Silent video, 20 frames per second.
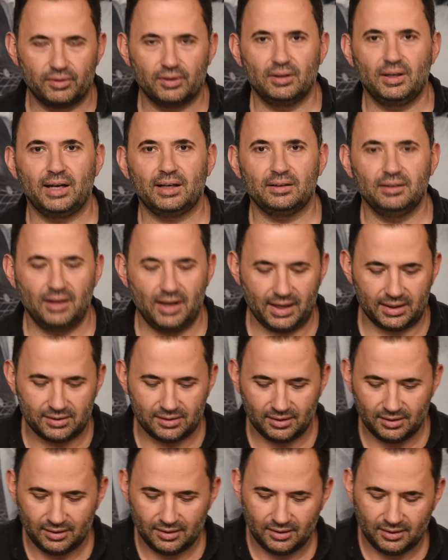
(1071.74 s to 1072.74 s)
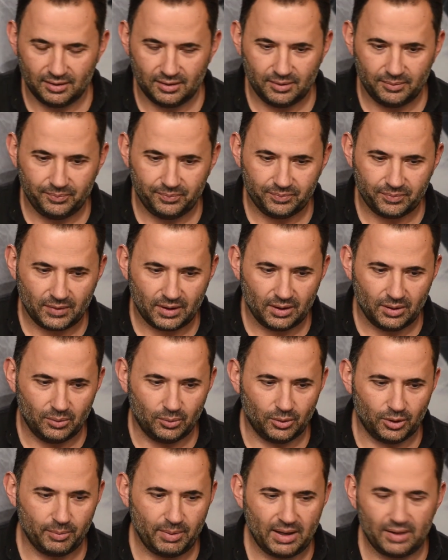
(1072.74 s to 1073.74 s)
of it like light.
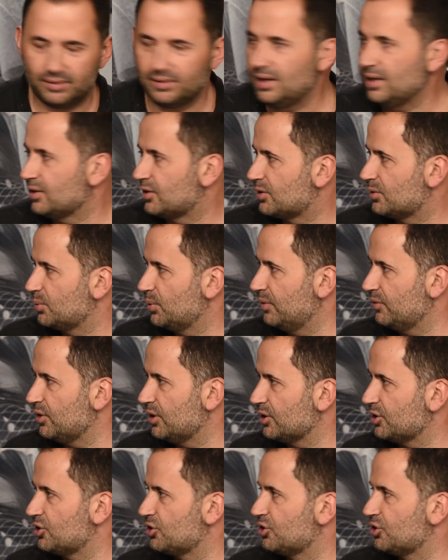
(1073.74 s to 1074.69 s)
What about this? We've got a